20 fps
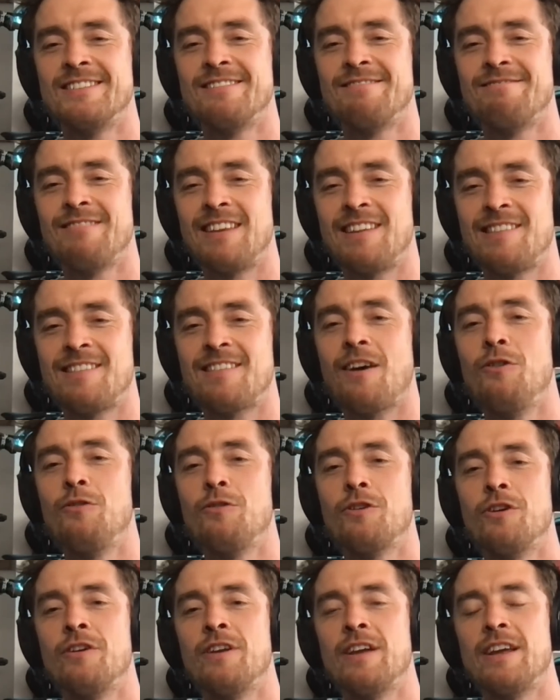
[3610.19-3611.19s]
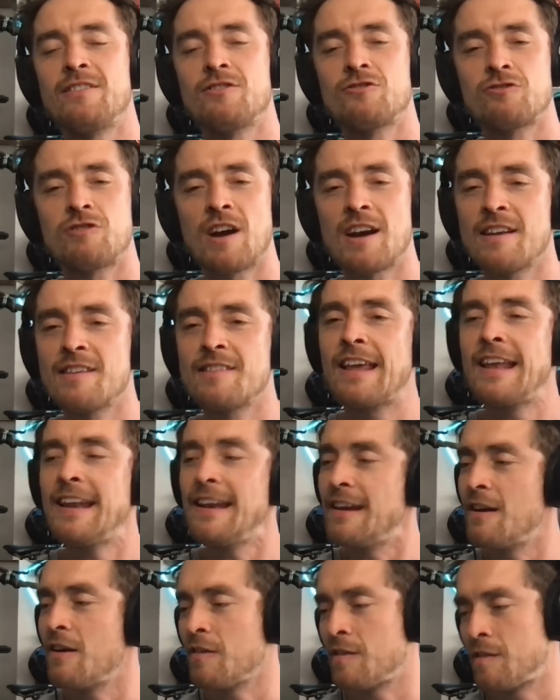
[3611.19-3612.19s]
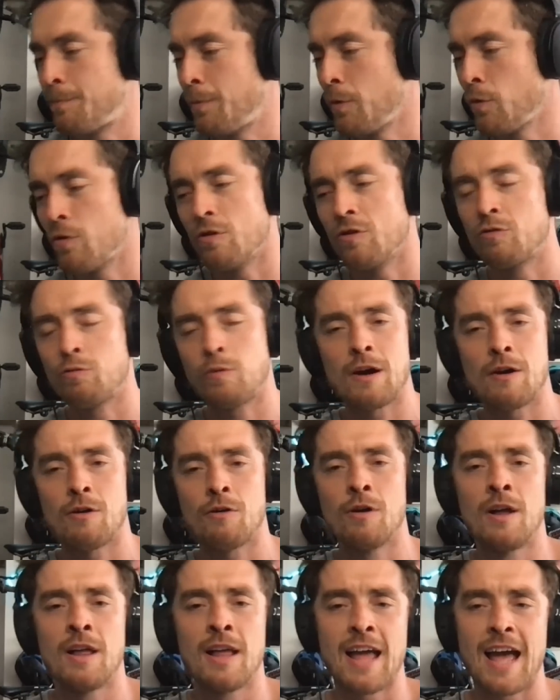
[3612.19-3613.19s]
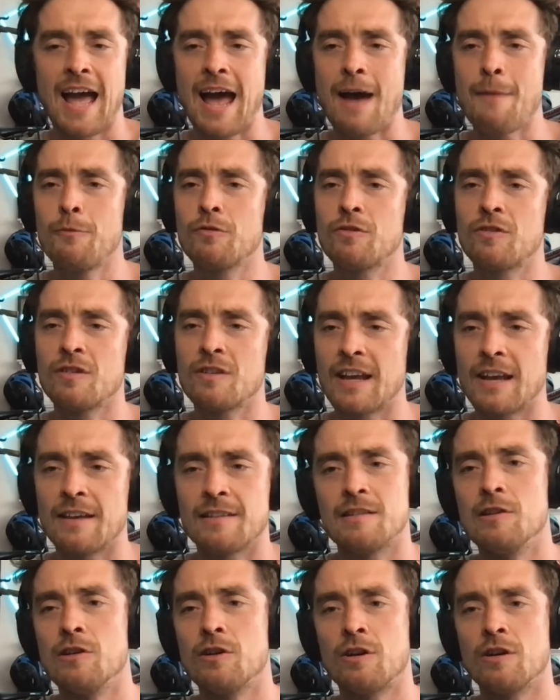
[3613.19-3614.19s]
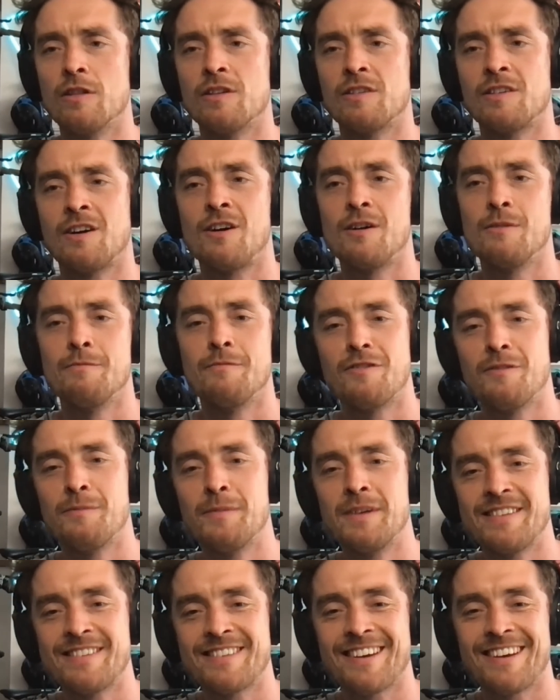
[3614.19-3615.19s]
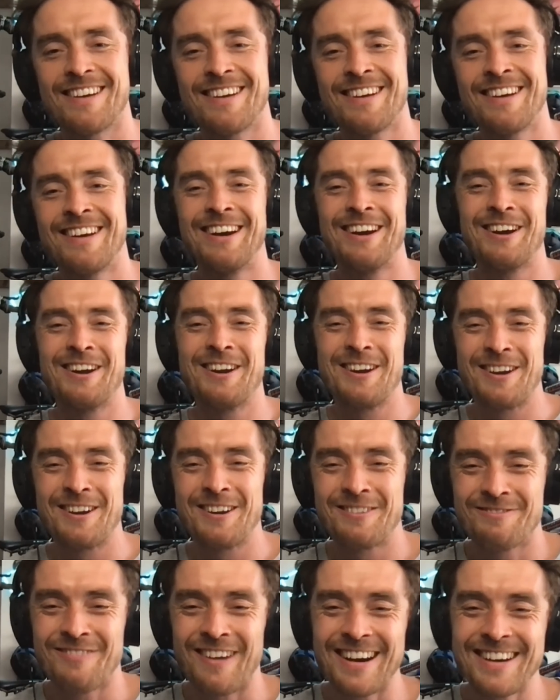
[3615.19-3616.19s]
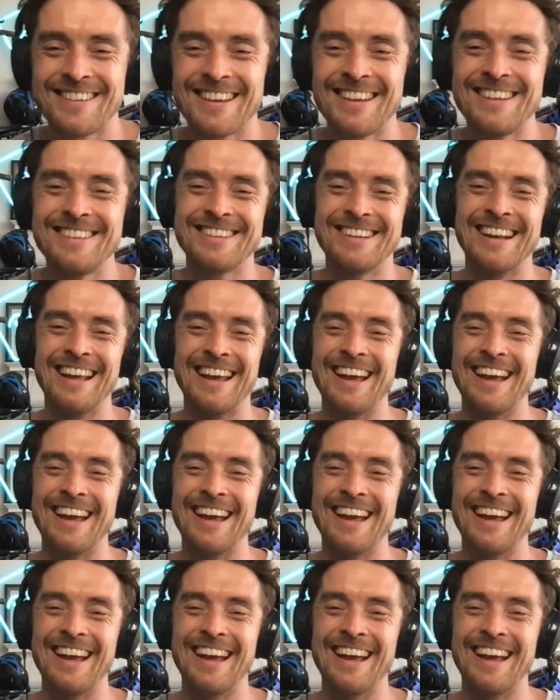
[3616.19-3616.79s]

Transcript: It's so good. It's transcended our sport as well. Hamilton gets look at the time from his race engineer